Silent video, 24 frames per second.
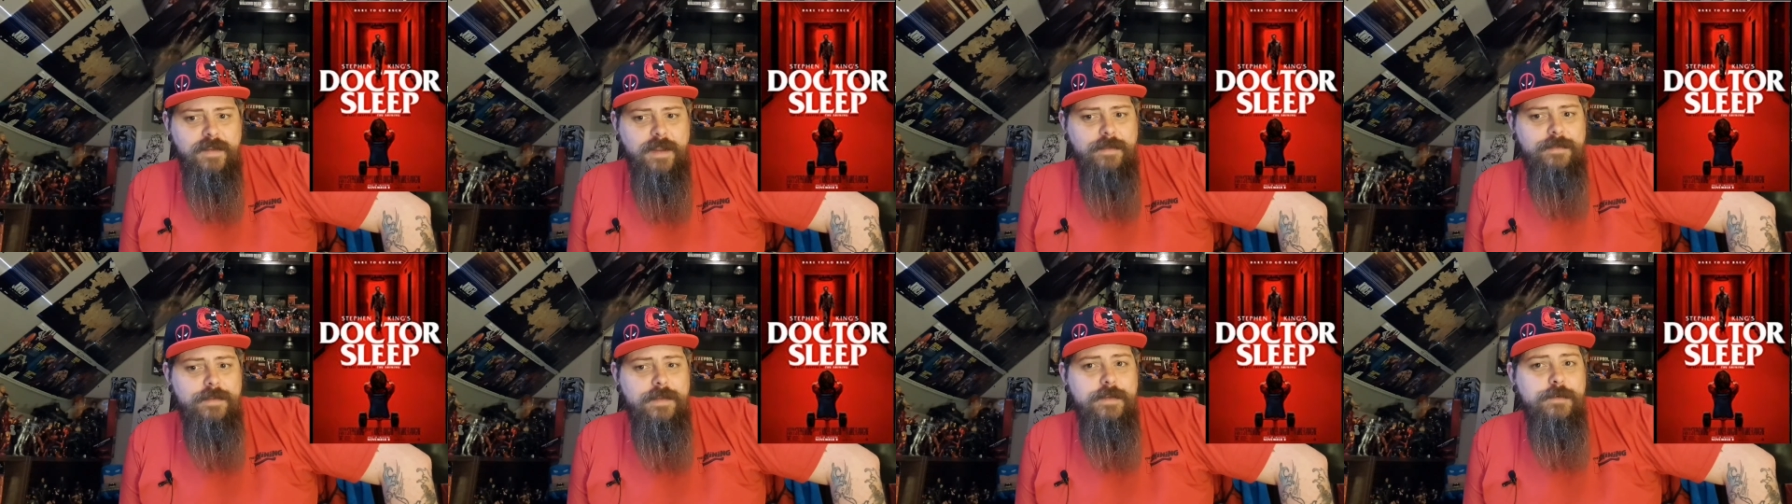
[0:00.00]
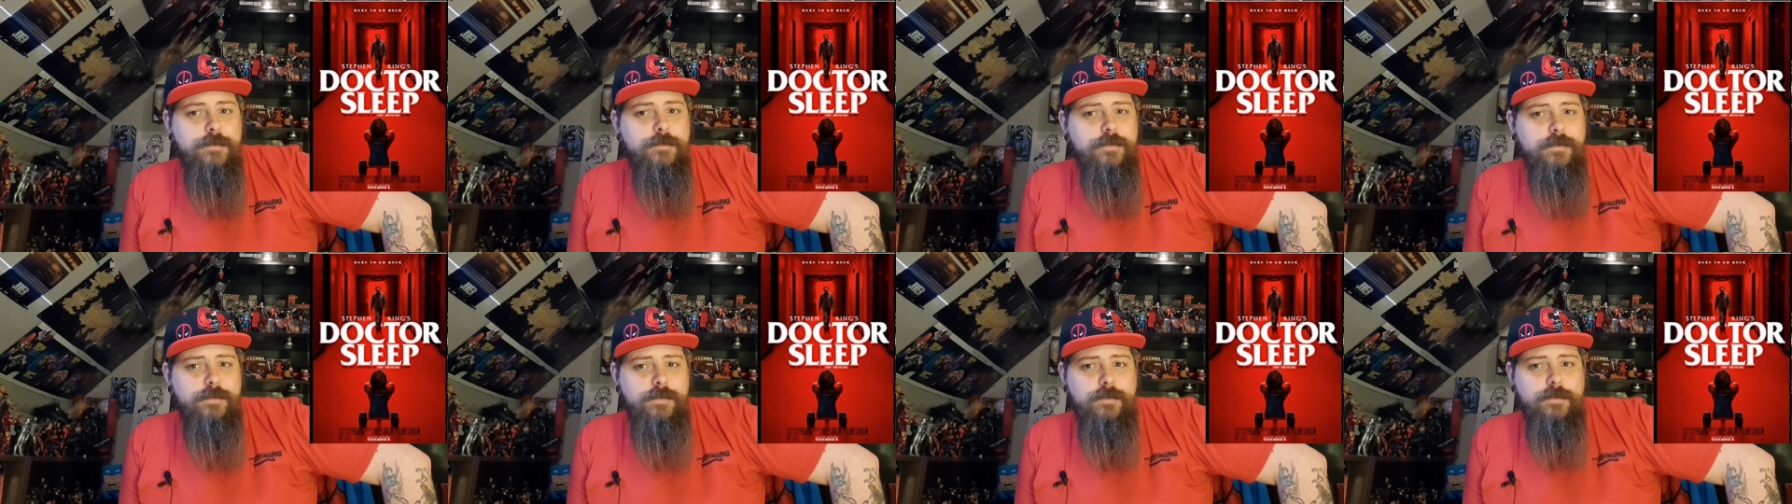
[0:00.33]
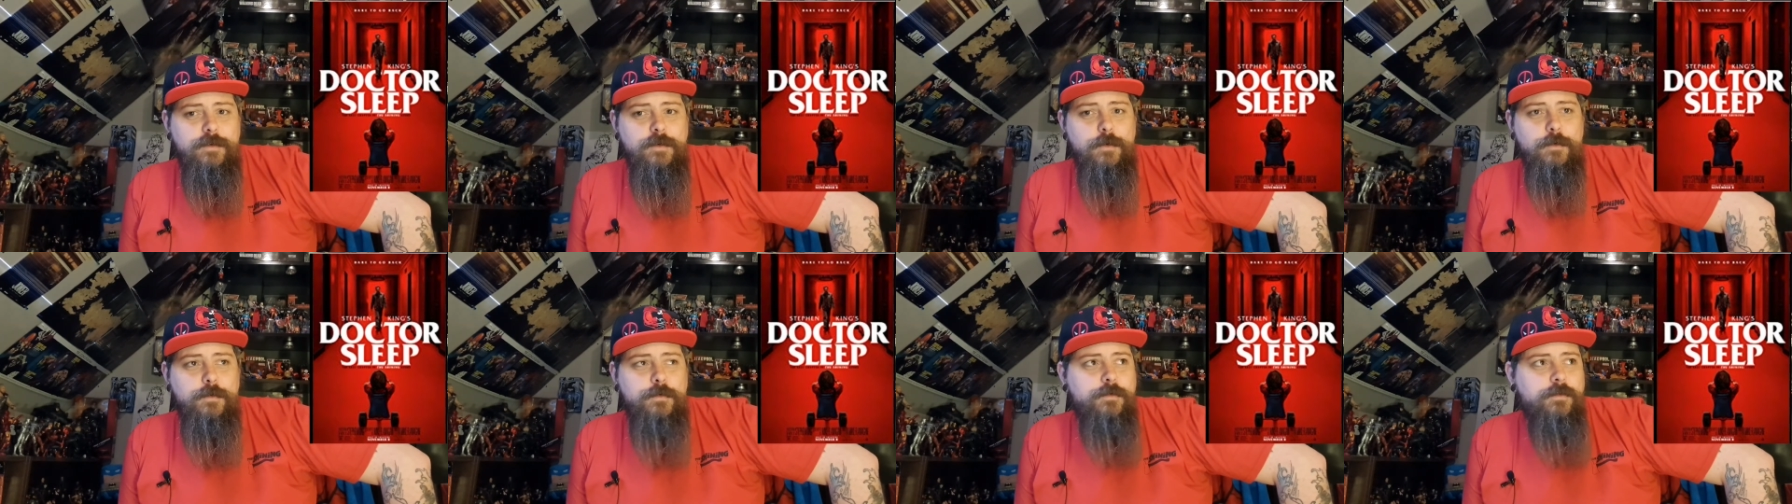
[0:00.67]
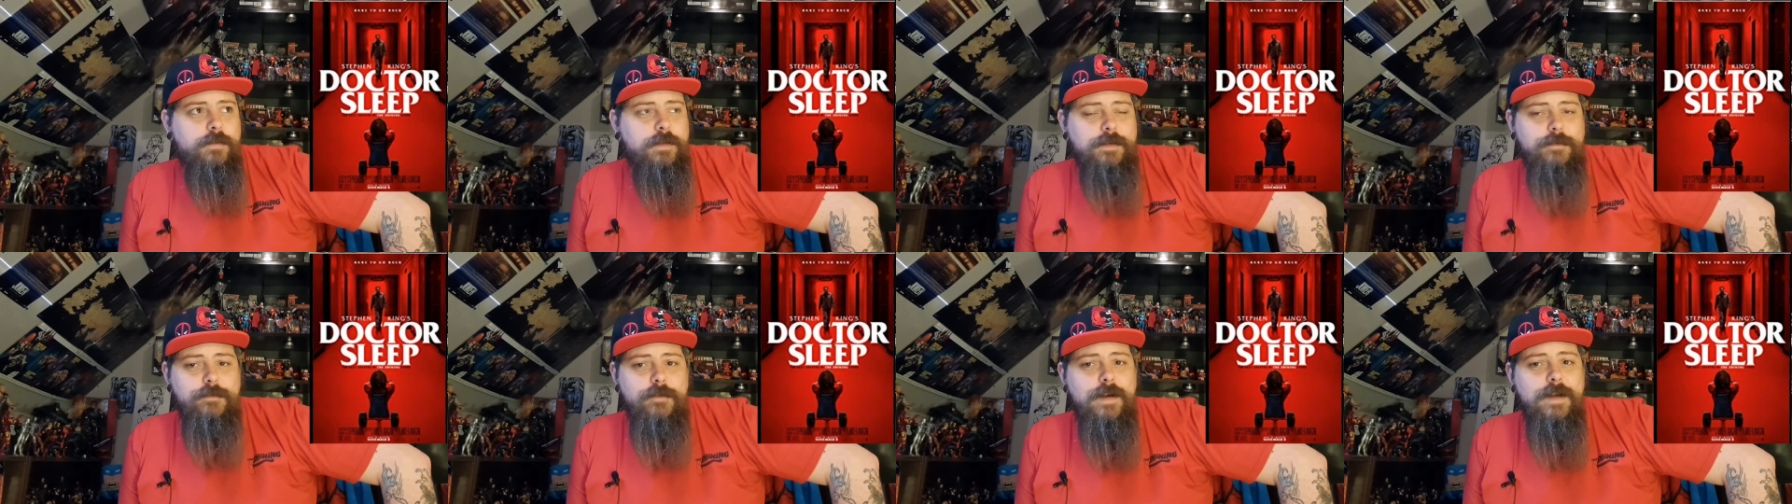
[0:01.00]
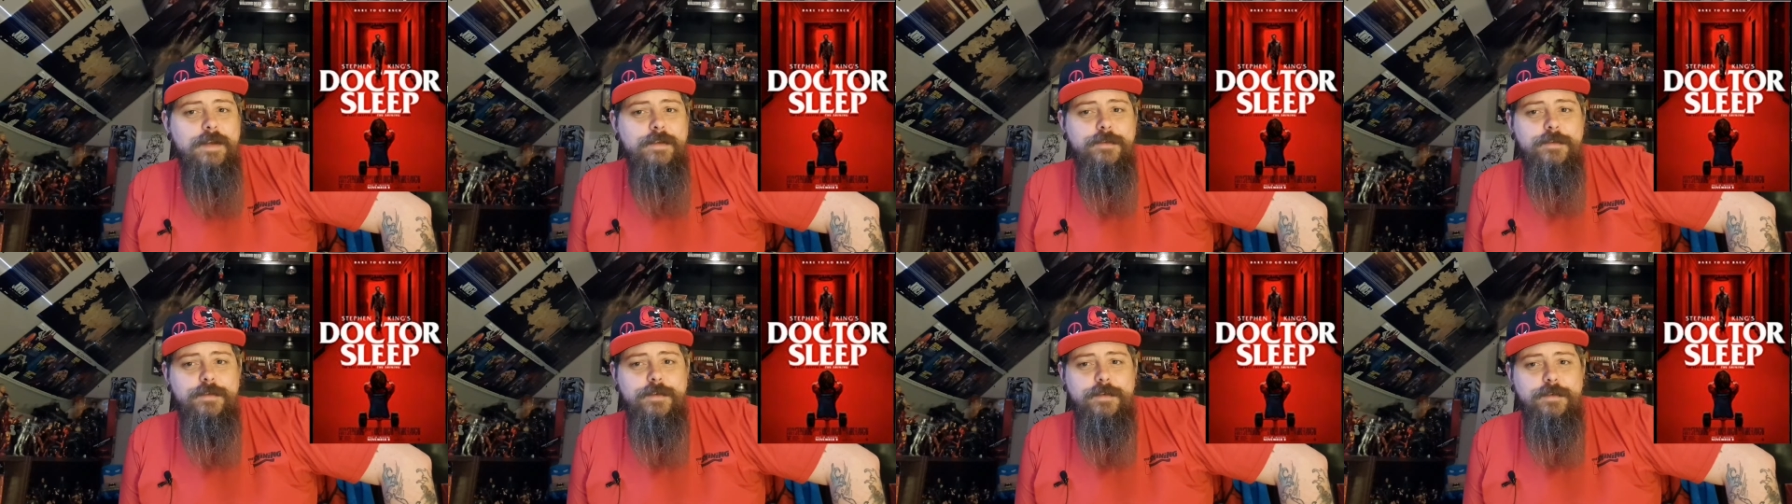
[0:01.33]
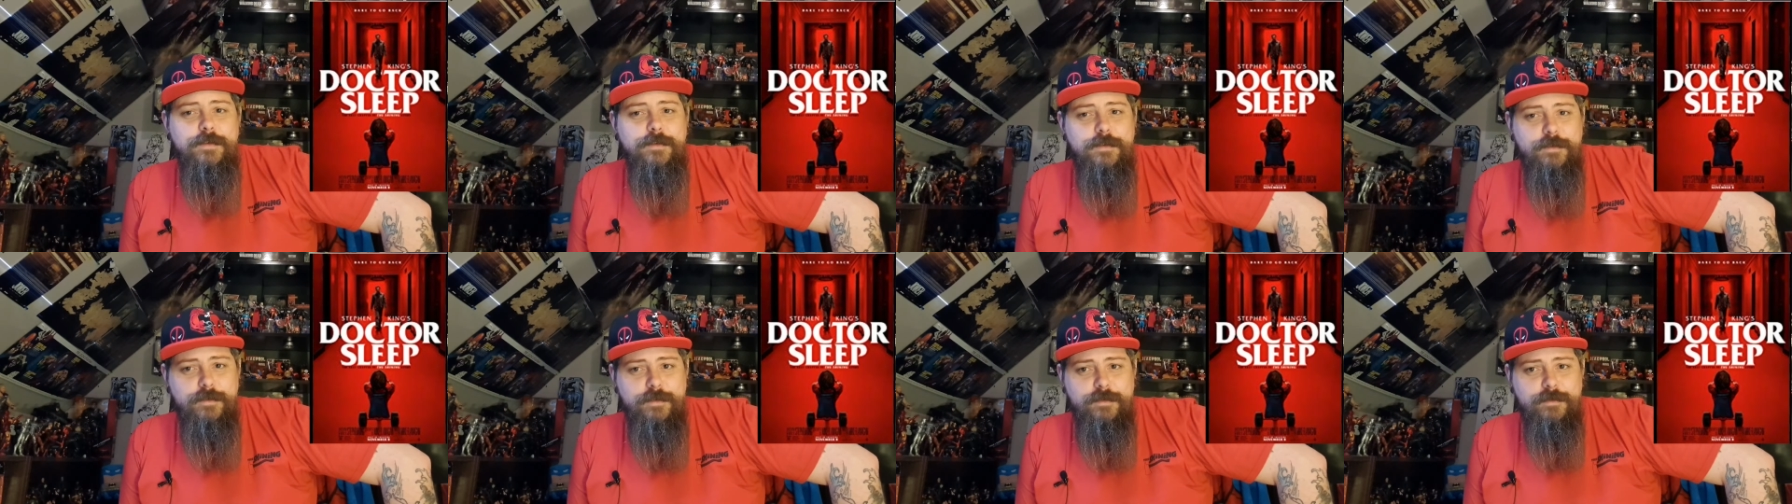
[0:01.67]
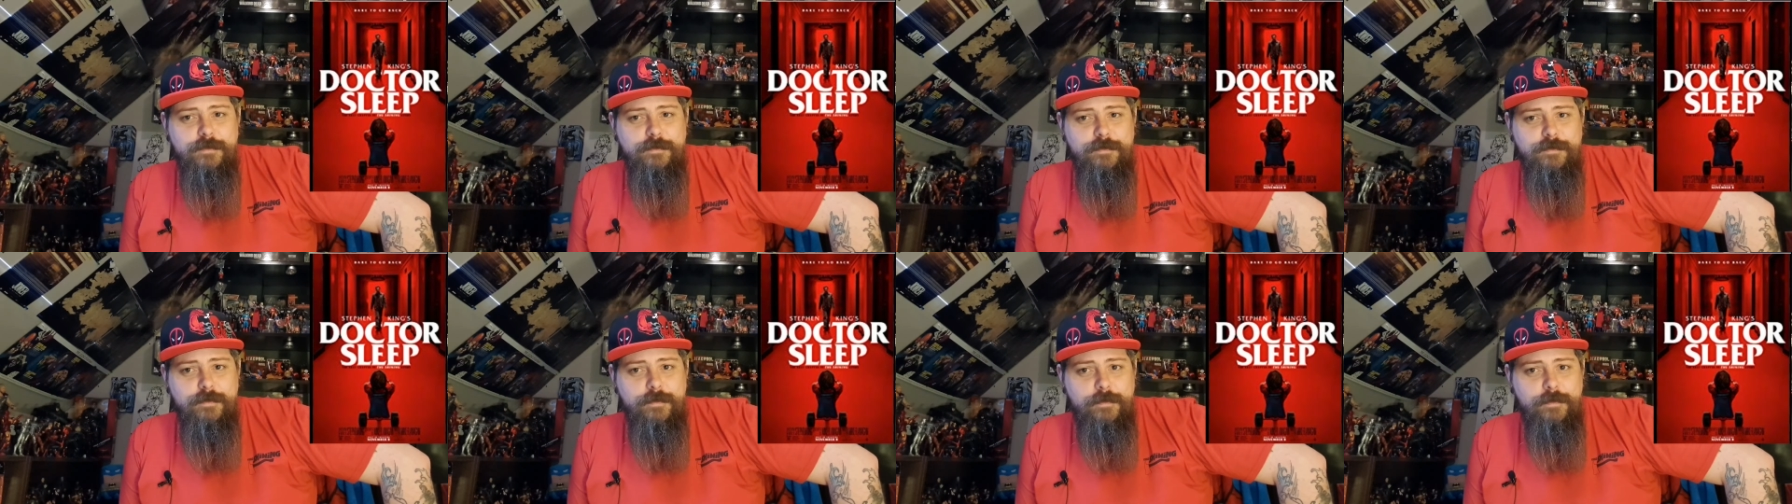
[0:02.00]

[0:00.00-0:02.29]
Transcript: and then you see the ghostly residents